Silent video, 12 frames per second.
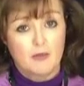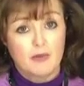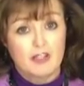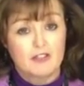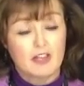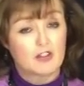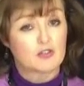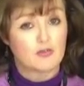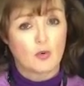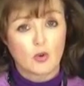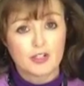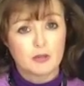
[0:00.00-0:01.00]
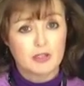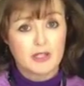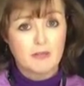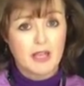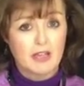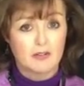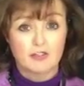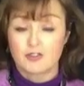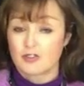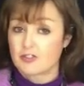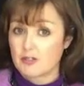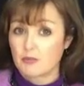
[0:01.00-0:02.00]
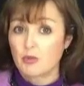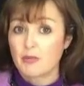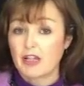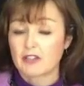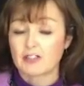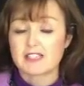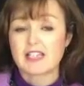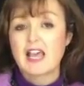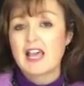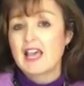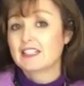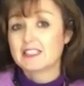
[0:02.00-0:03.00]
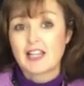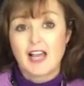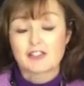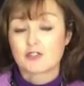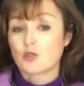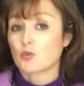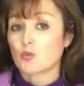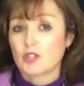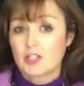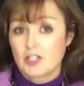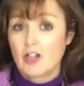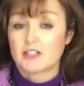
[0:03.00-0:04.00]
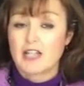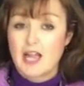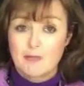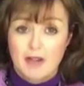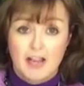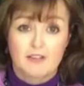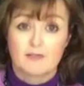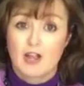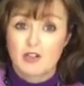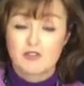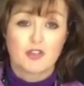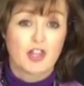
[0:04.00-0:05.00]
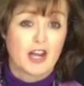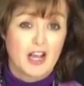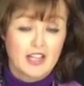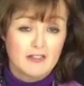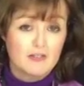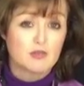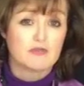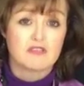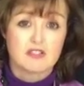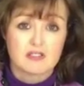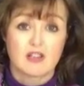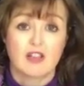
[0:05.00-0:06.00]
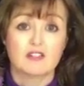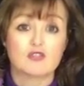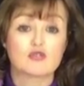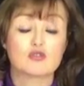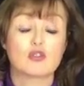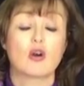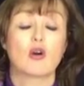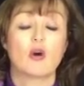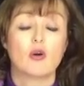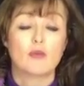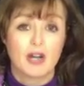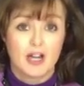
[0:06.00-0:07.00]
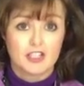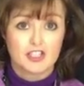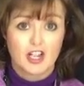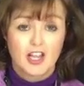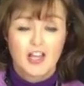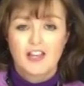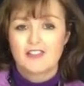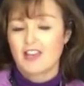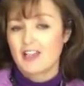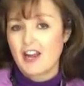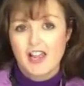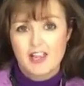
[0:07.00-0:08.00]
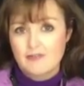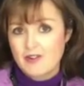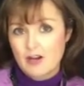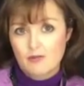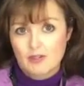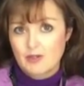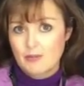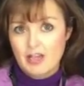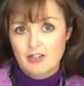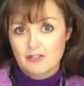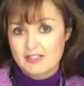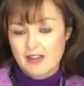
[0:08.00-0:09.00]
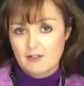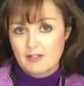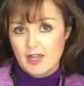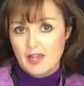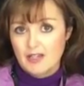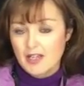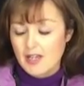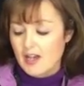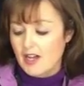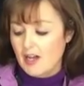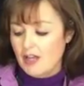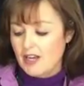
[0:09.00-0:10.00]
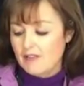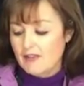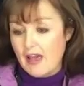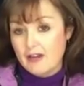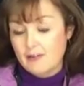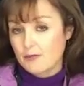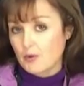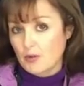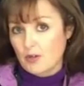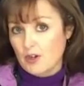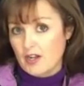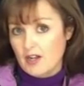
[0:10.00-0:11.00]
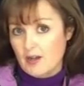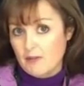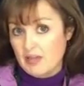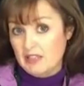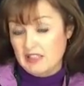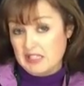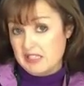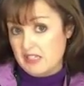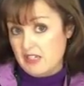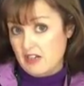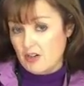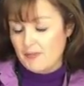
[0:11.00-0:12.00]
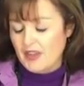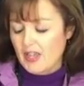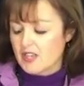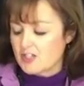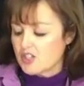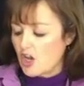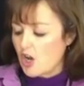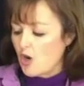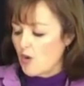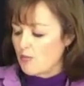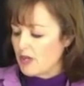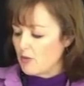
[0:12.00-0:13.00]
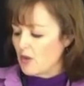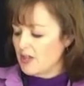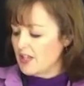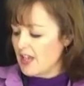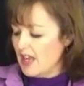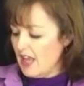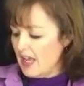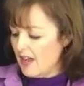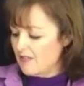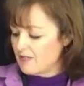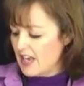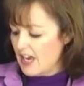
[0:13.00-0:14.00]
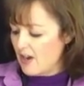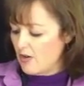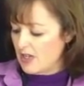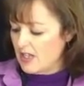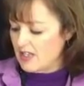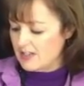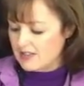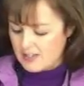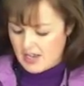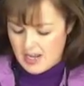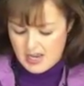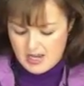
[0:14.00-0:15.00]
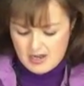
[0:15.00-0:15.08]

it takes 4 AA batteries, just simple batteries, and it lasts a really long time, and I can vouch for that. I have used this light so much that I have not run the batteries out yet, and I've had it for at least a year. So, but what they have now is a,